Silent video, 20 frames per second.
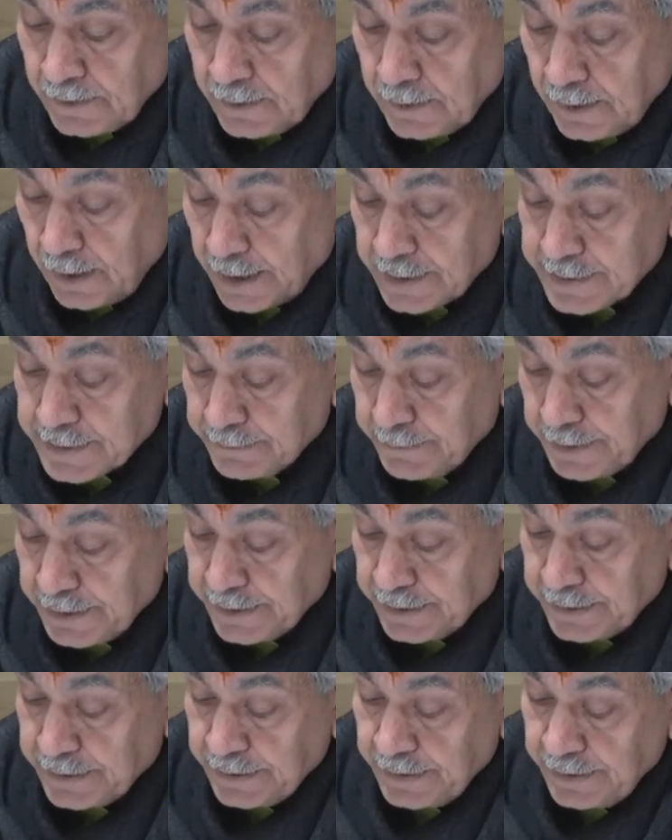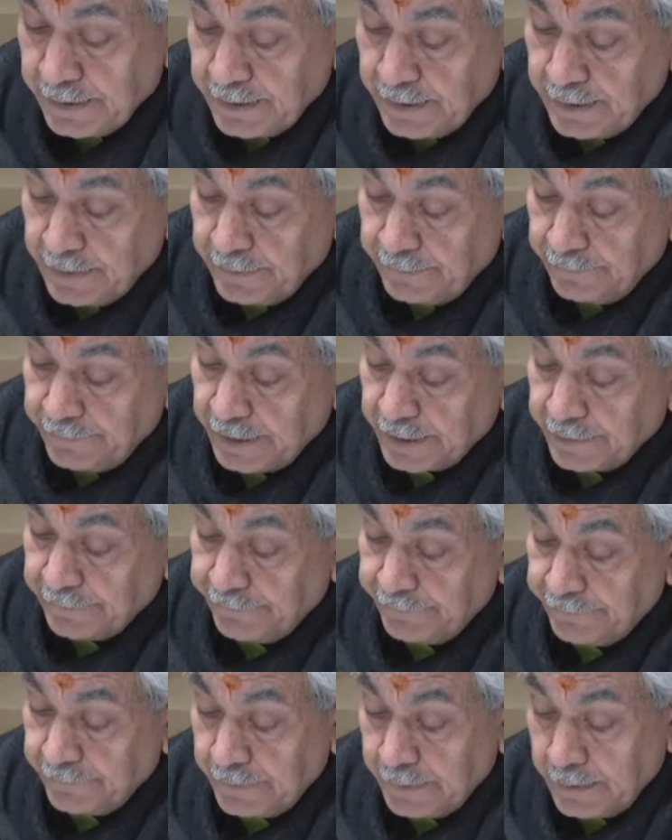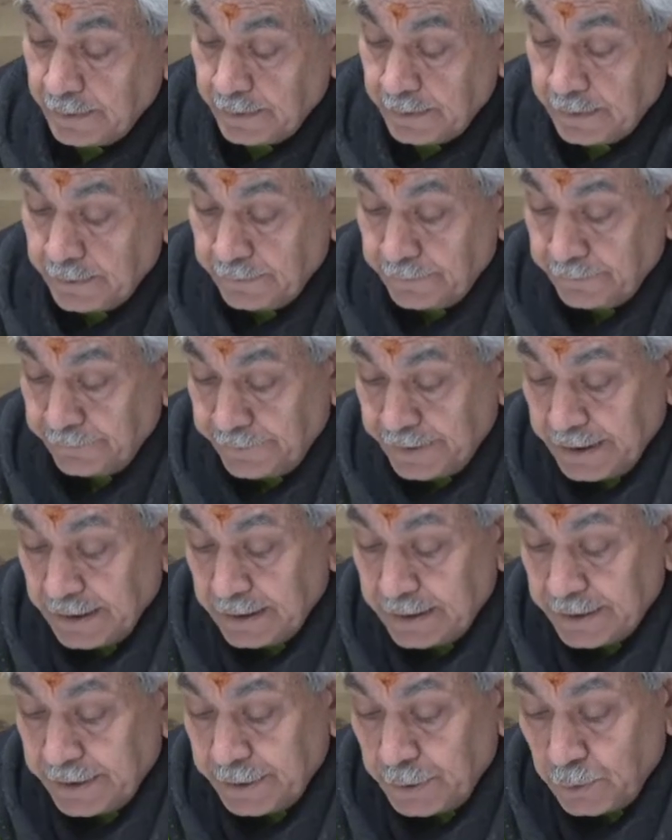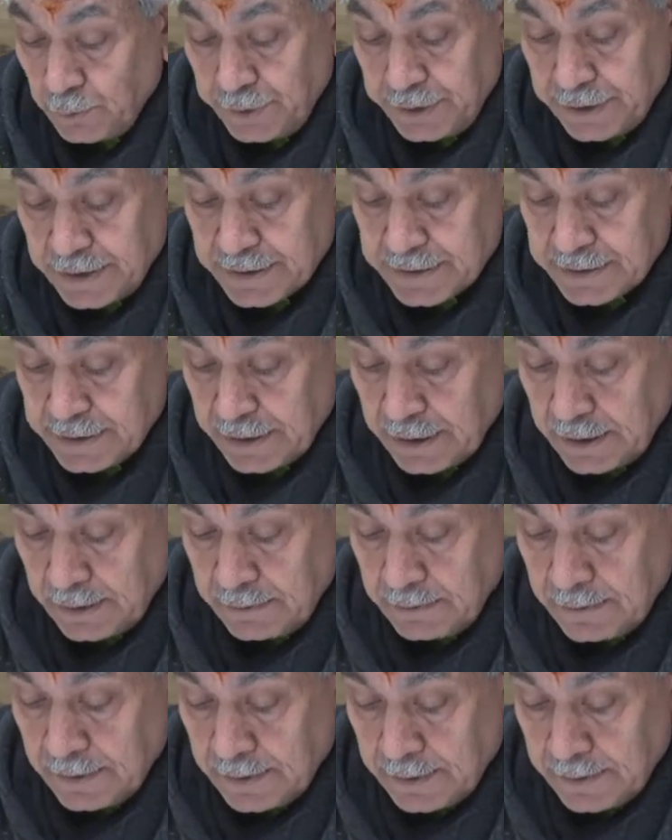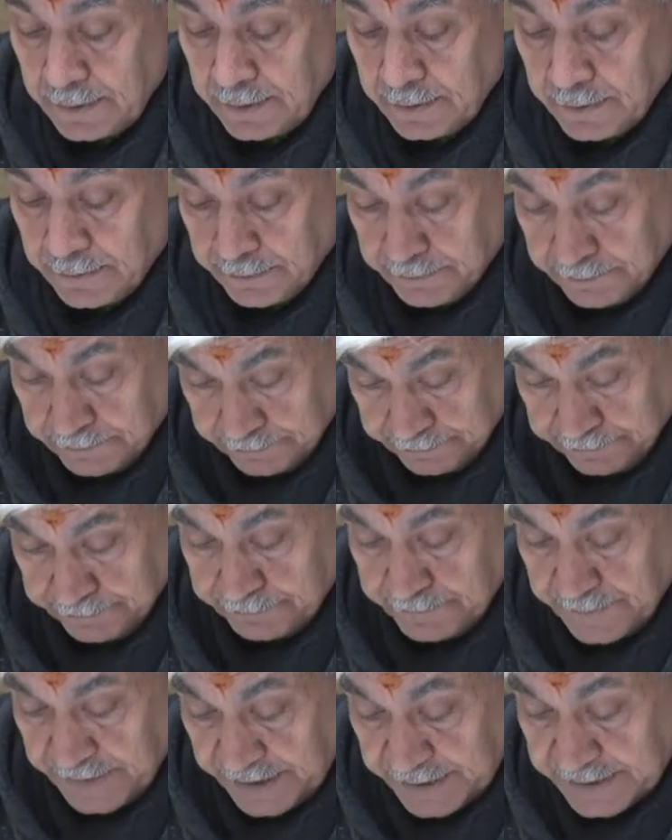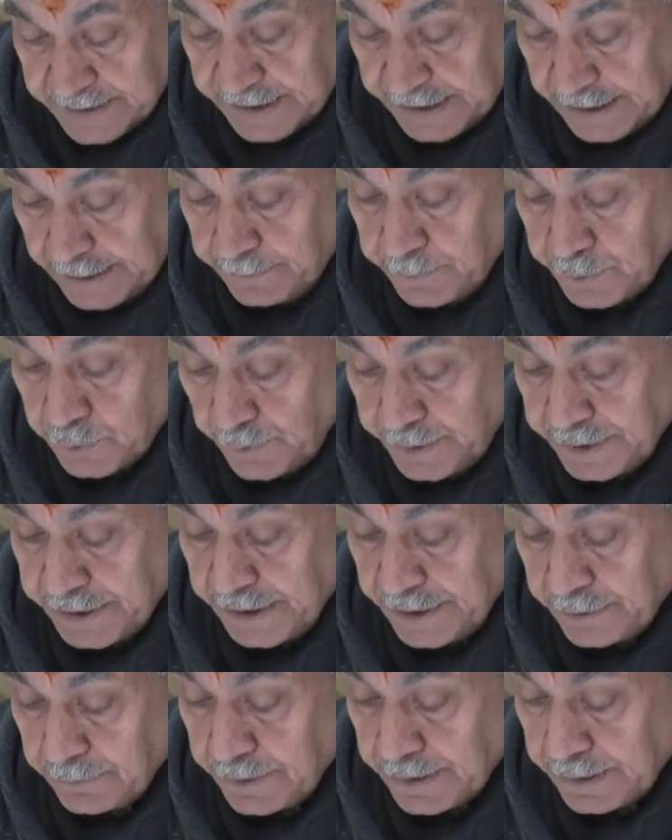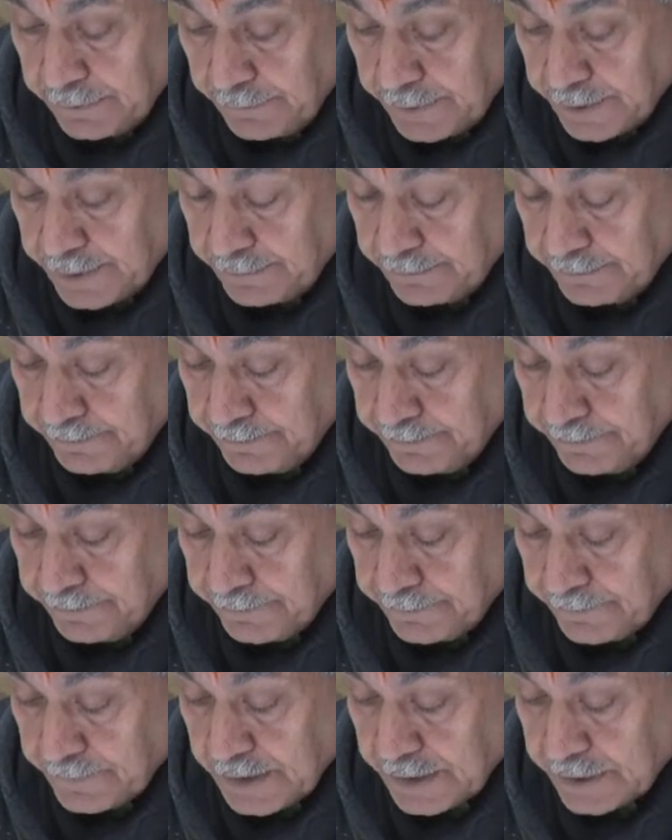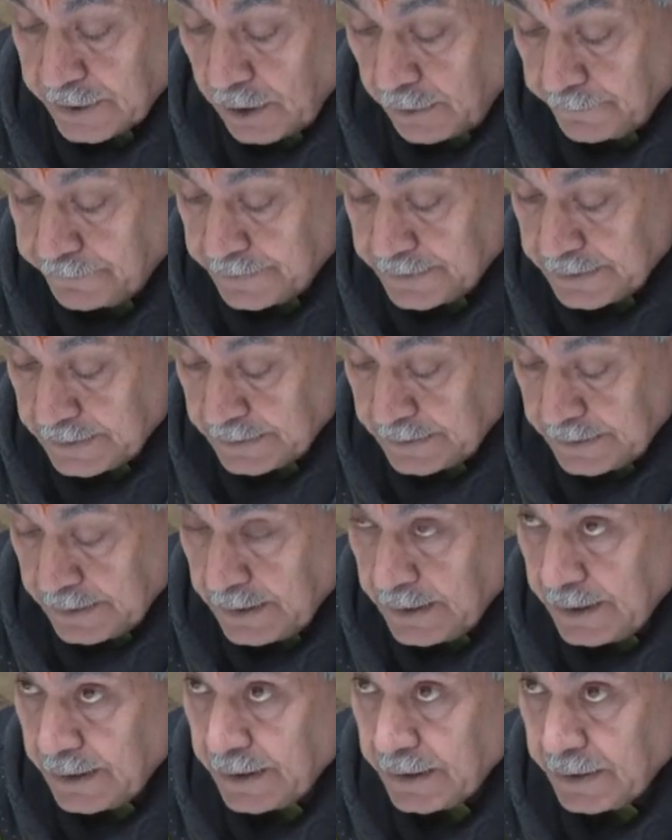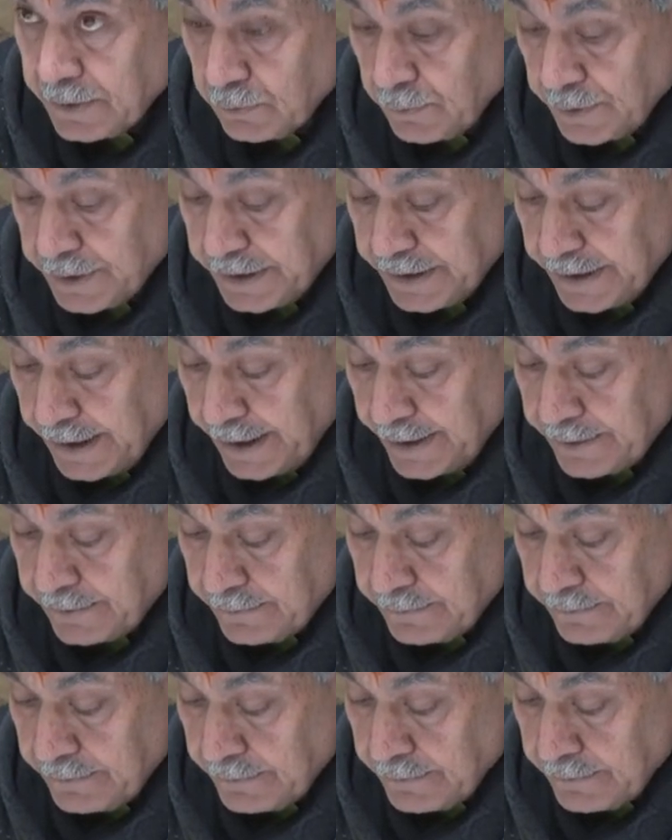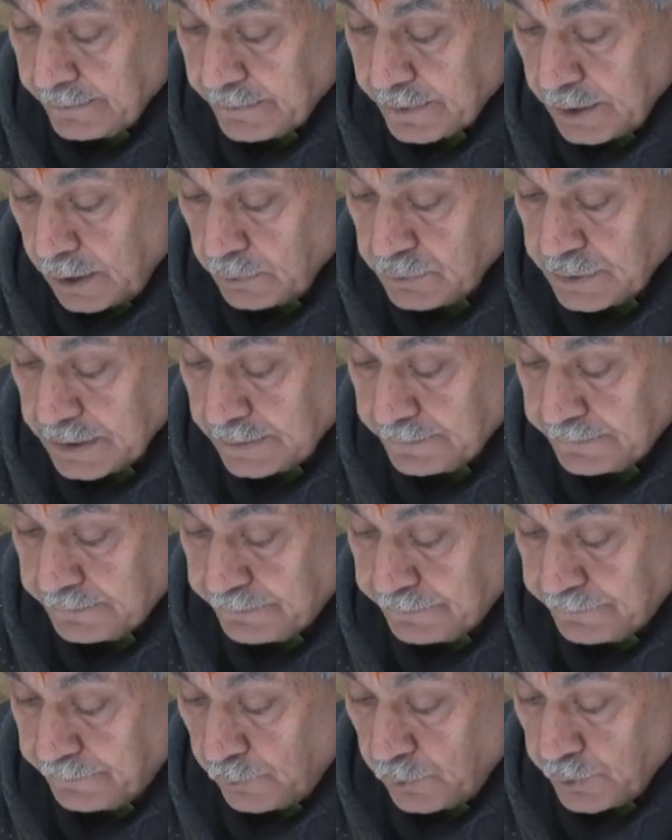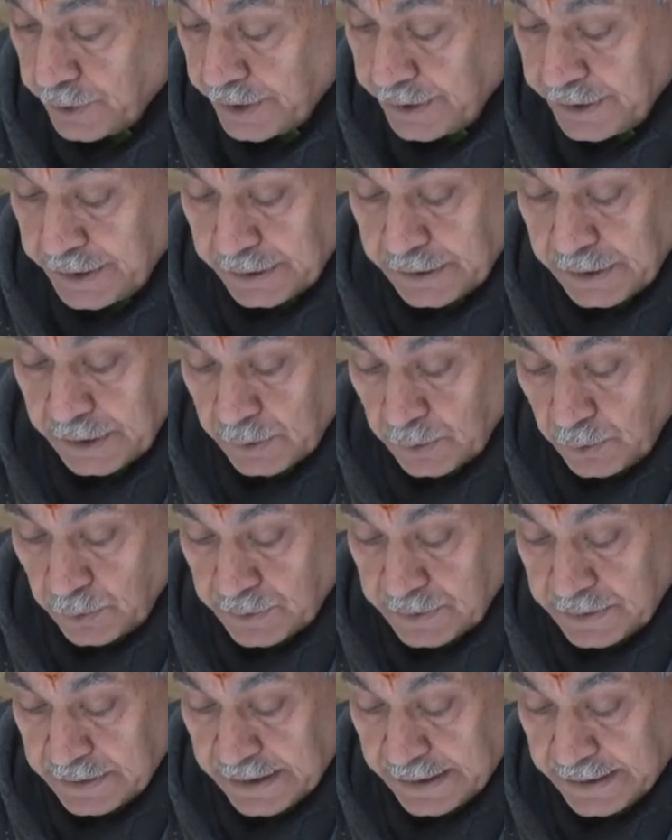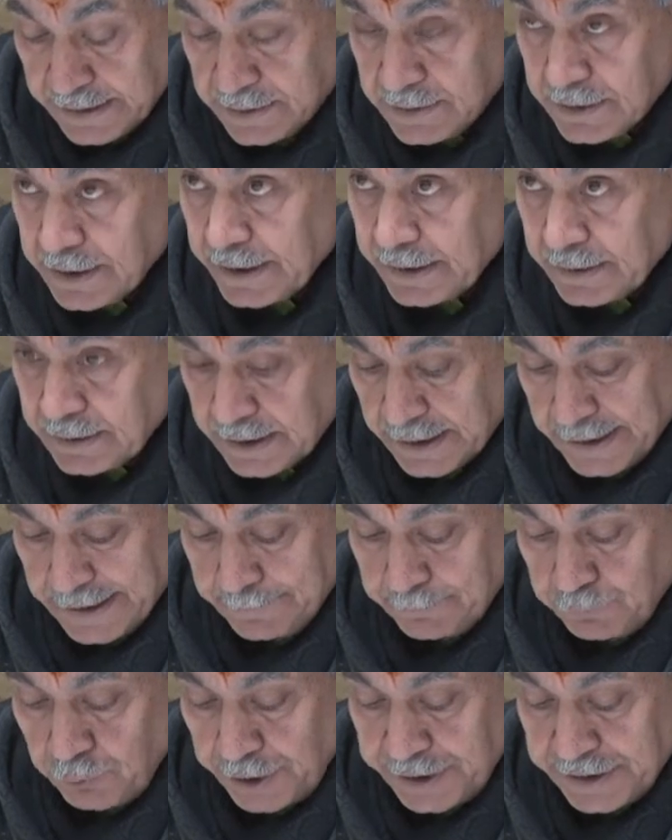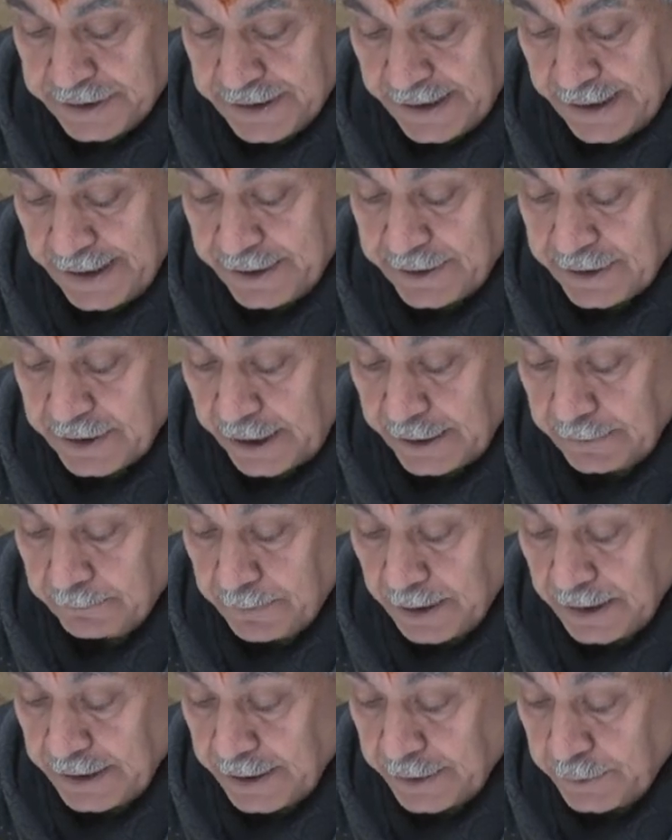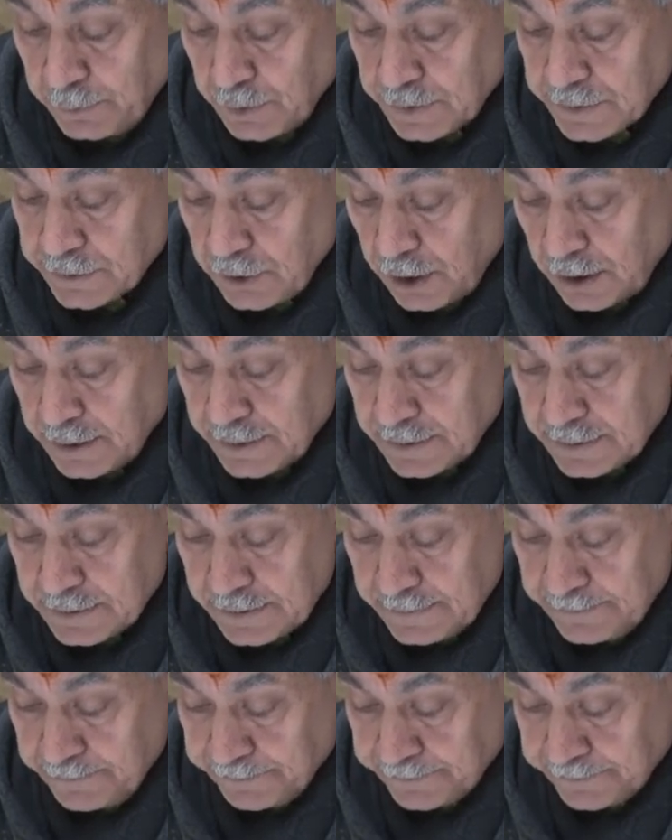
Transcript: Last month, we unveiled a new industrial scheme 2021 that offers 28,400 crores, that is 3.89 billion US dollars